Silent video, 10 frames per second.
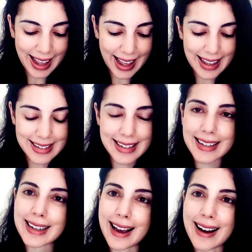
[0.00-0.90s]

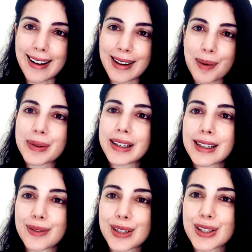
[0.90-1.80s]
And yeah, I'm gonna
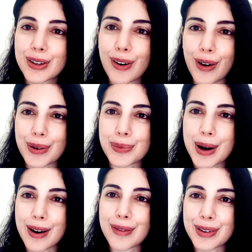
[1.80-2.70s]
leave it to God,
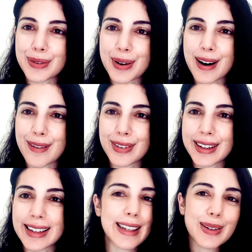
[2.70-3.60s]
wherever
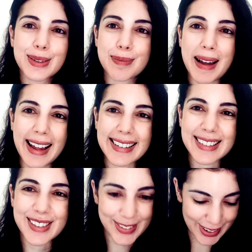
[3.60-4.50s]
He knows
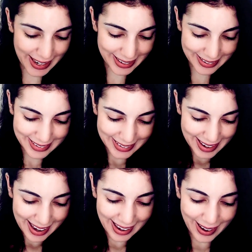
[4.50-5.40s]
best, right?
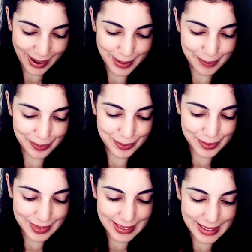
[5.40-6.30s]

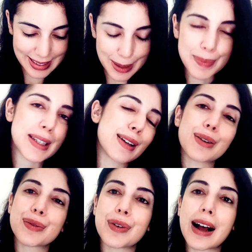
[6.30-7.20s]
Tips and
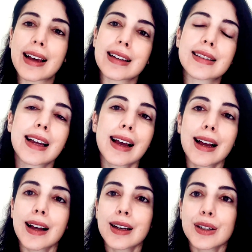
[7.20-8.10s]
advice.
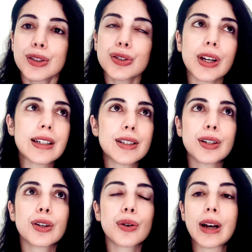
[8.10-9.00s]
Just,
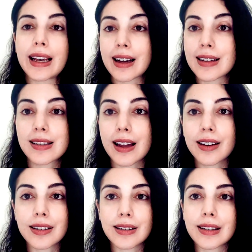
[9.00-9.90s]
like I said
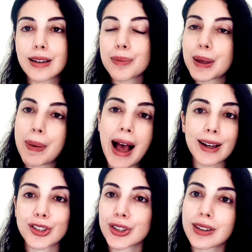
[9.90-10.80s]
earlier, be
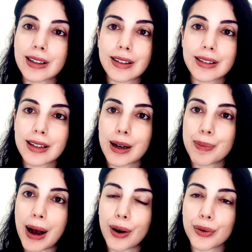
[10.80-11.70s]
passionate
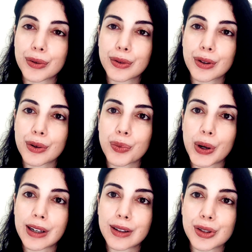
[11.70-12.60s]
about,
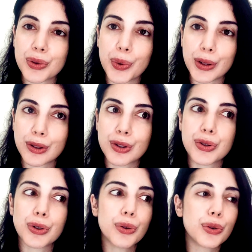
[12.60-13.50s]
what it is you want to
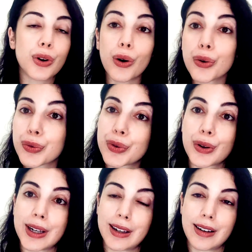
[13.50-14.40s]
do. Go
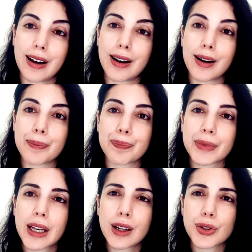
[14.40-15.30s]
for it.
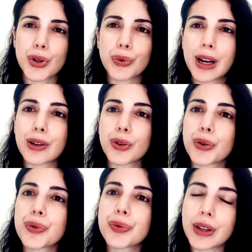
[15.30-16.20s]
Don't let
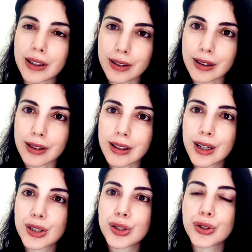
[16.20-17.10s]
your fear
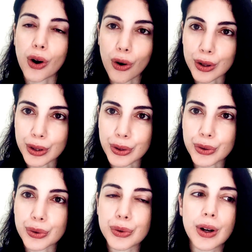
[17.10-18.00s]
stall
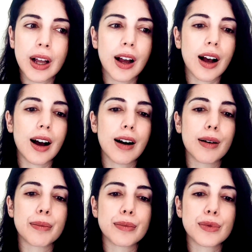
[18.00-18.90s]
you.
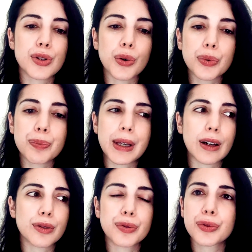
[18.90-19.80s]
Don't
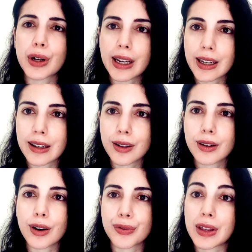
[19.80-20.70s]
be afraid
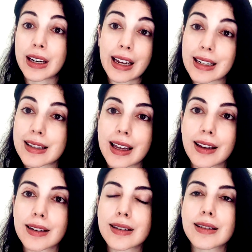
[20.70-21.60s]
of the
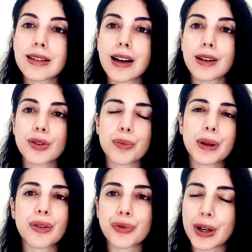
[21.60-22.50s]
naysayers. Don't
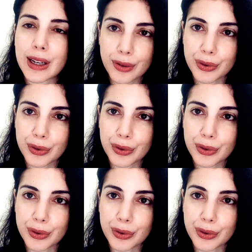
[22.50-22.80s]
be afraid